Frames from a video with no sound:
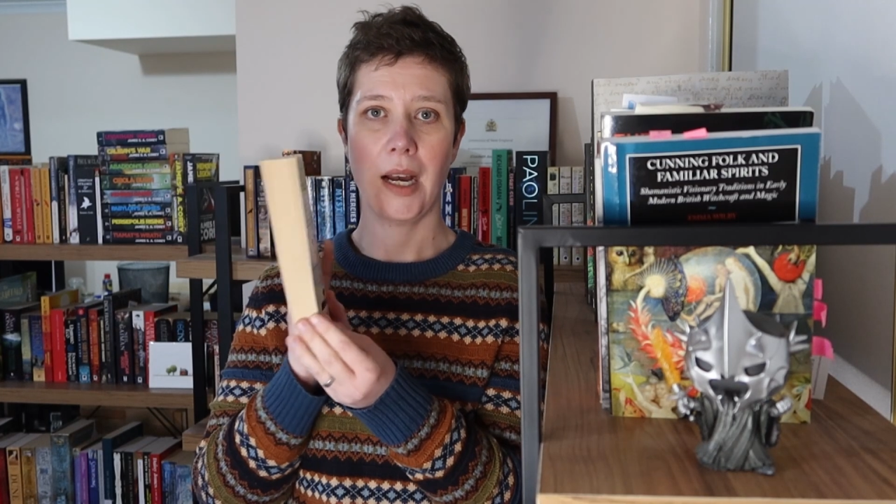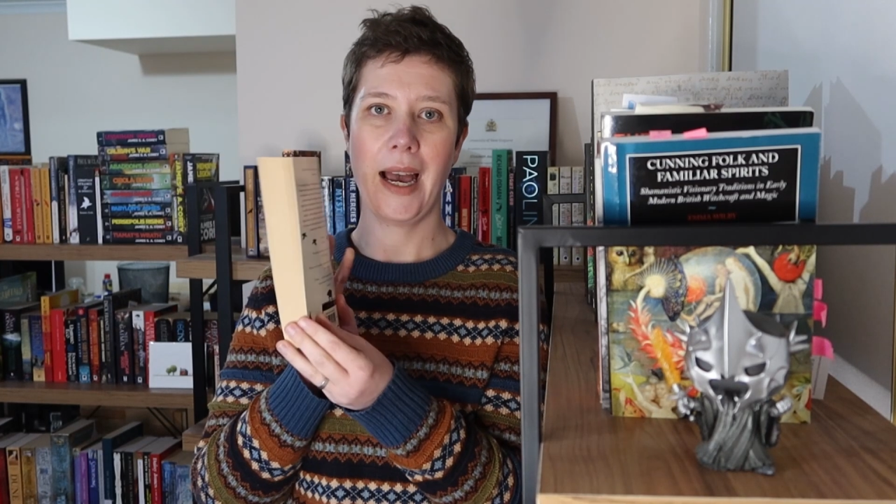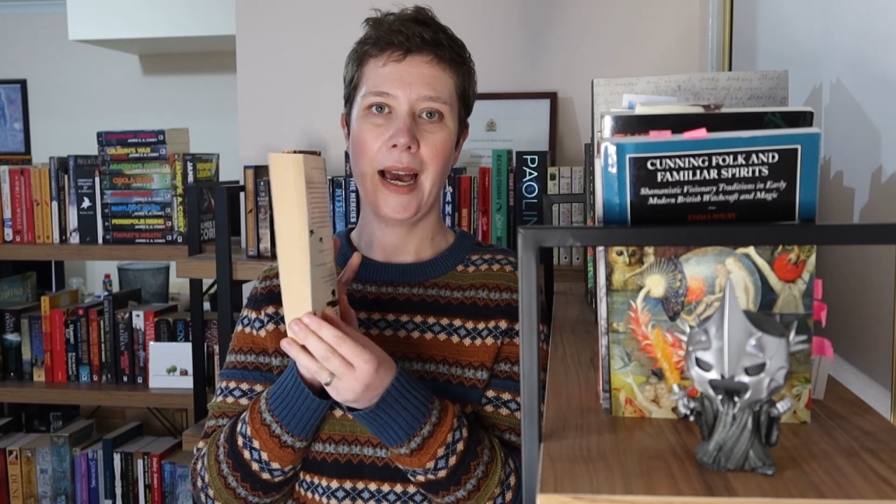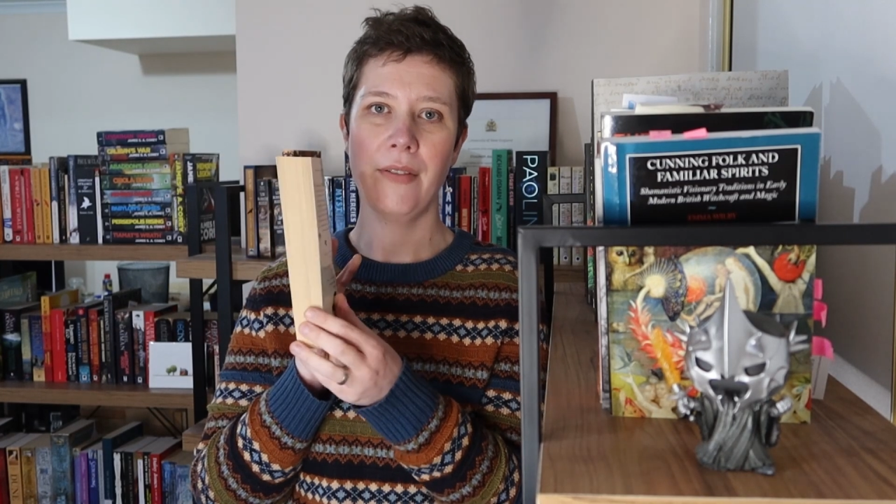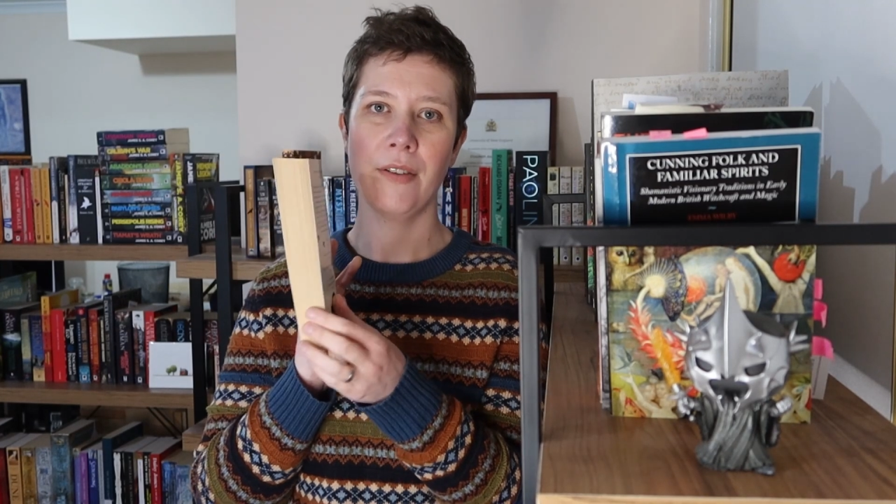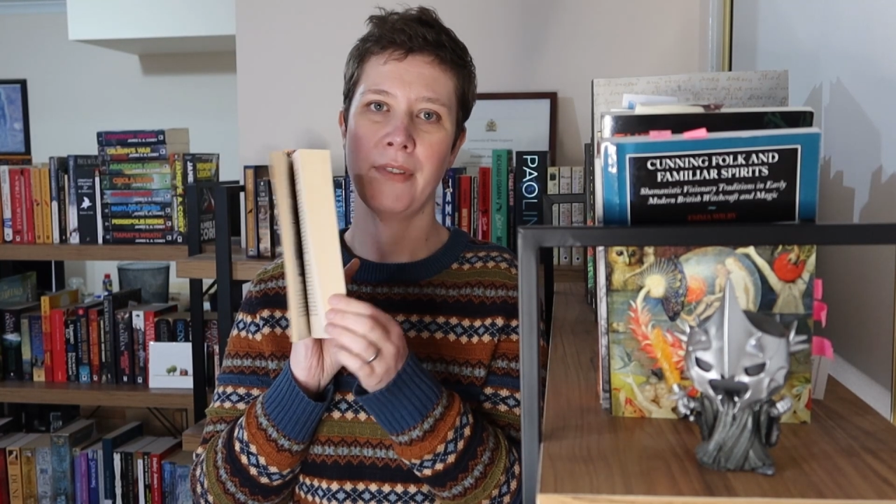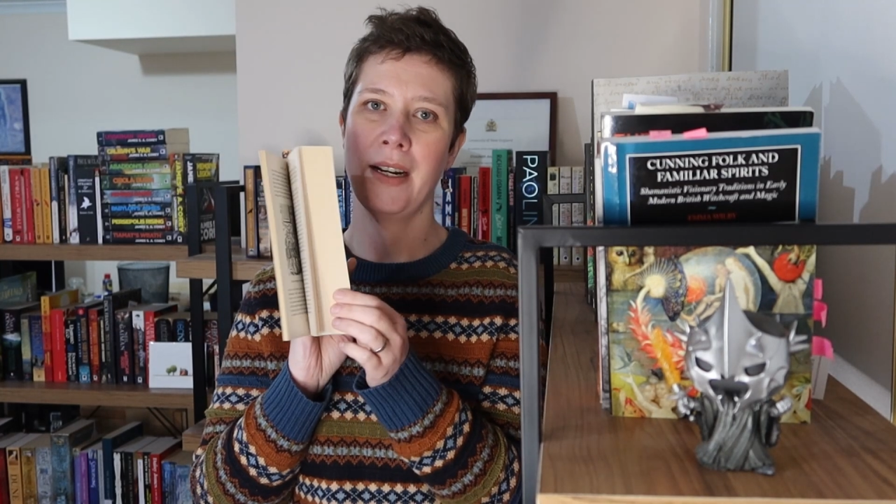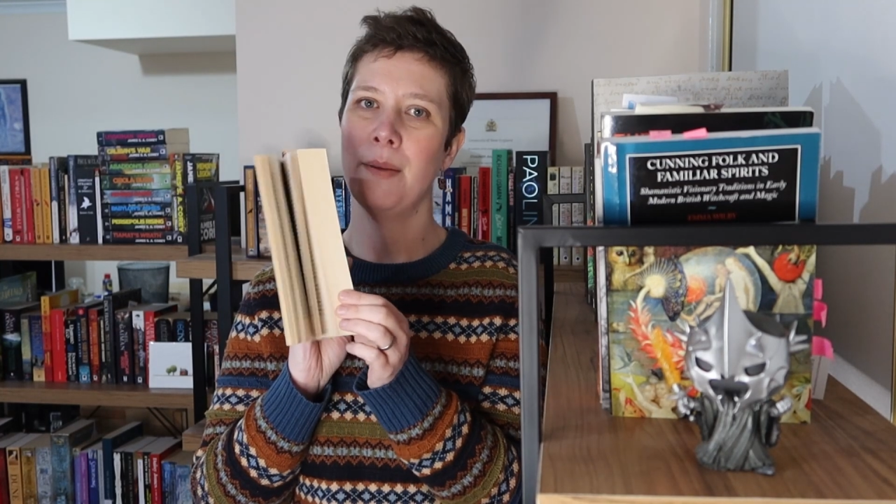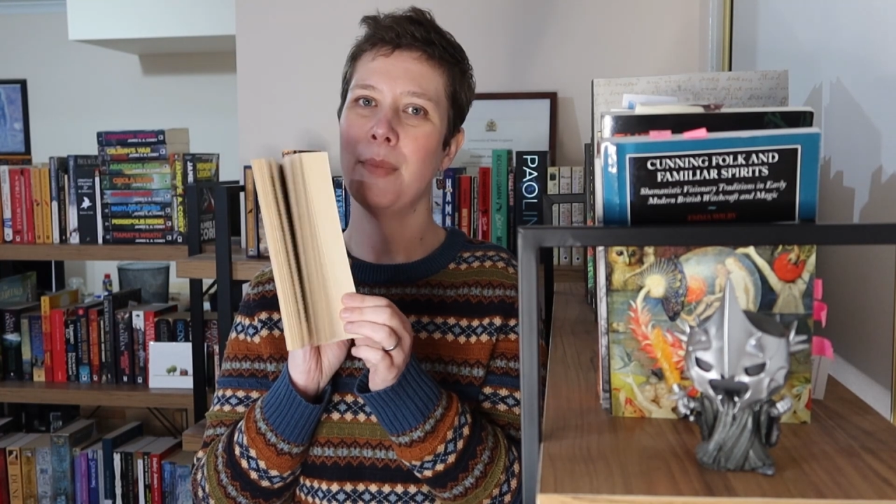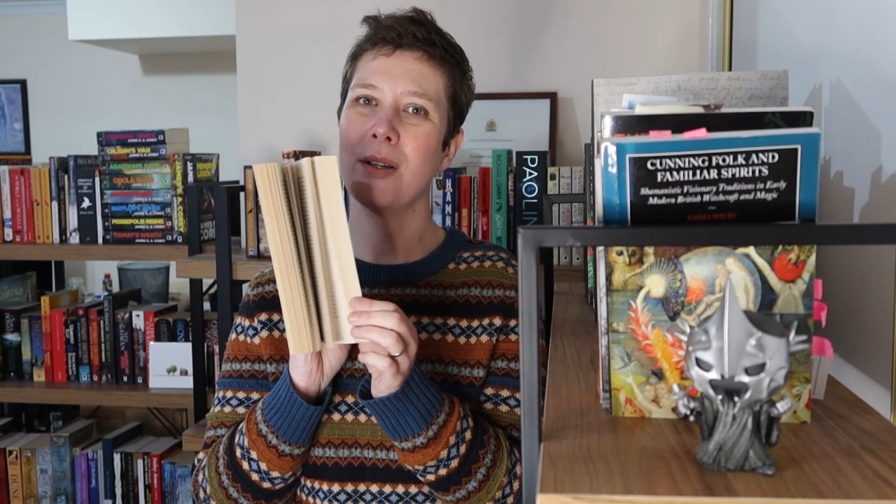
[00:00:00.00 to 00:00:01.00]
I haven't
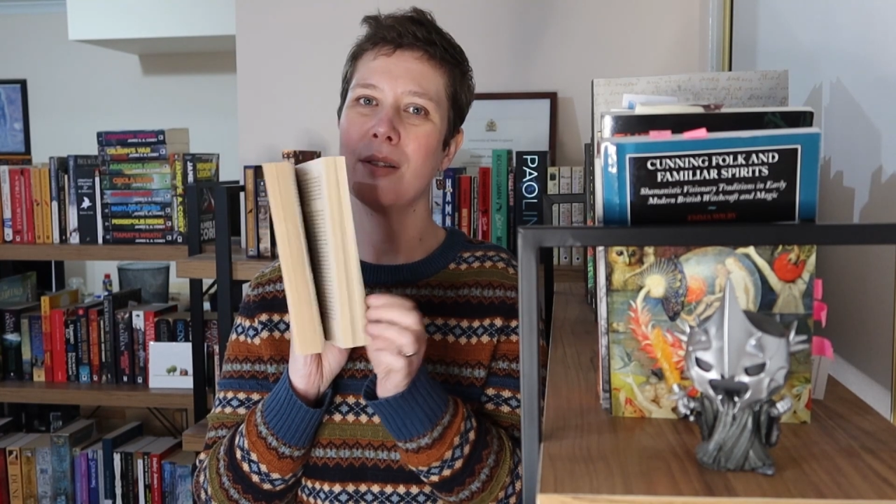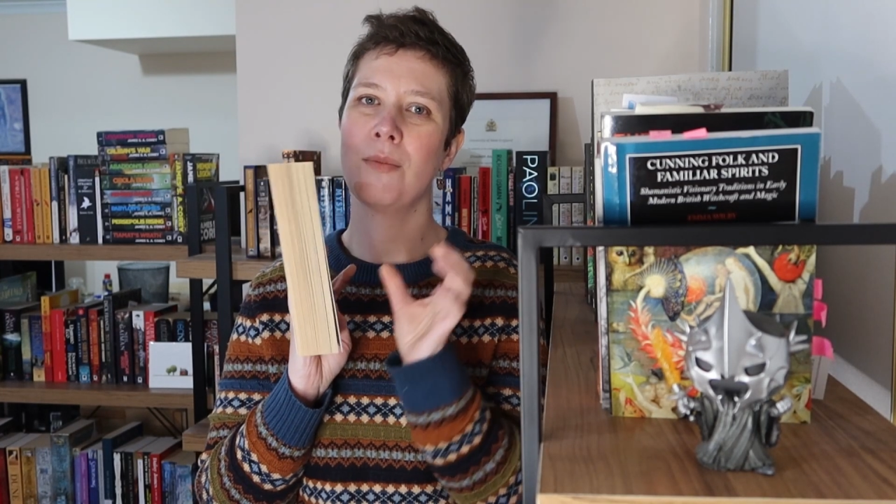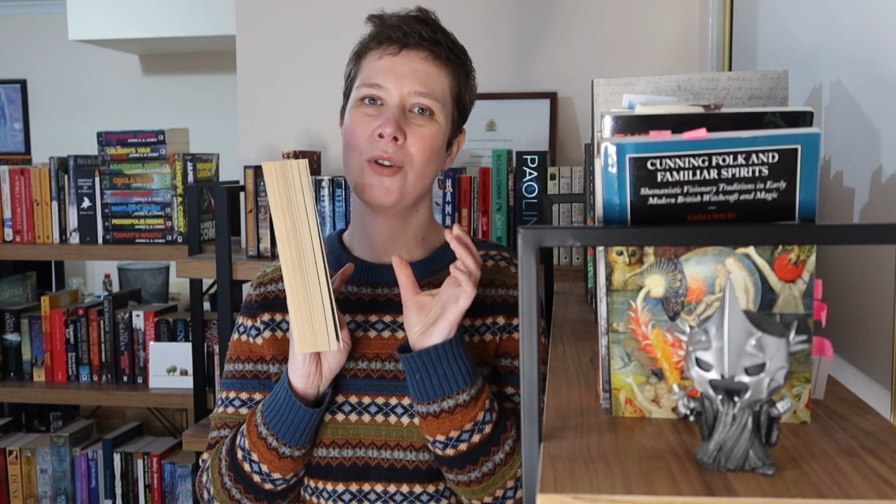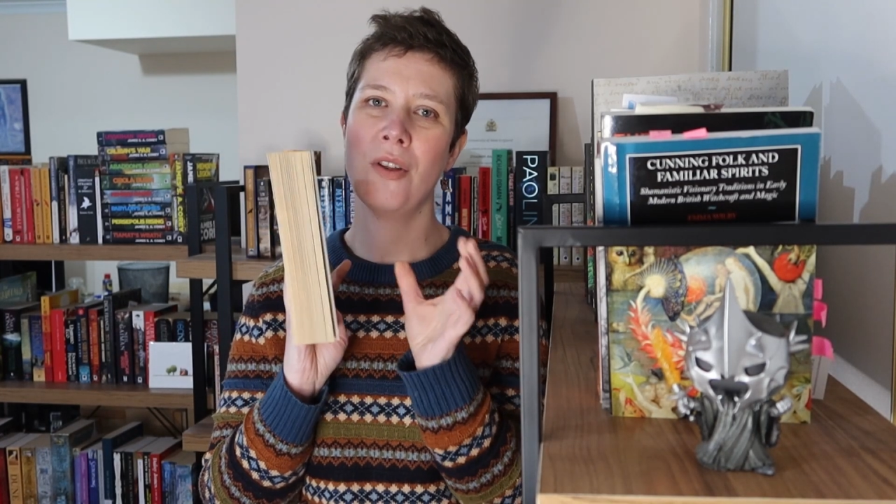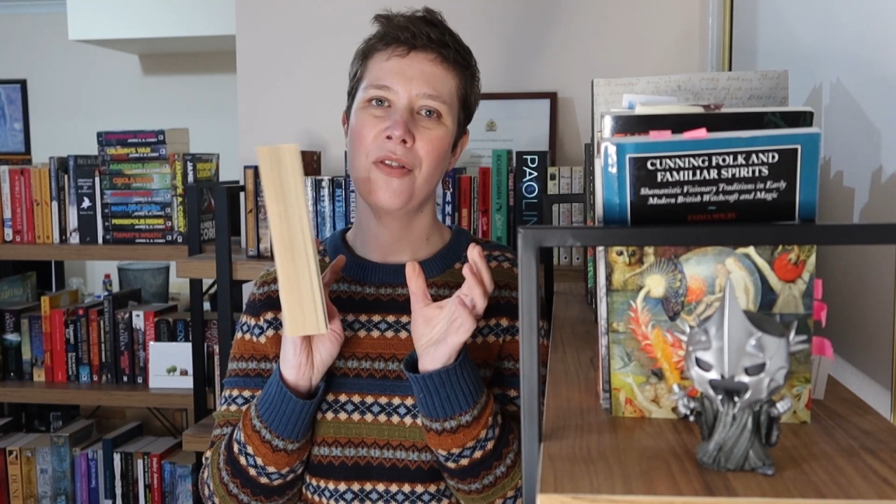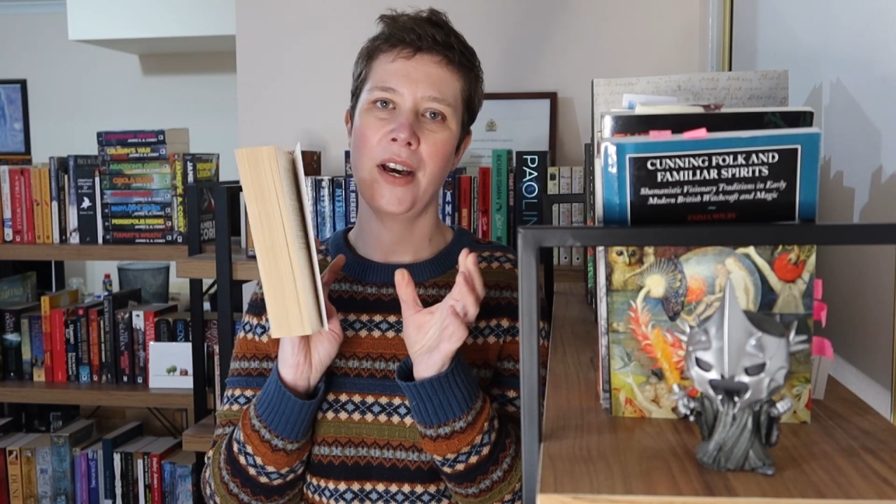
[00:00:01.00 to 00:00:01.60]
read it because I'm not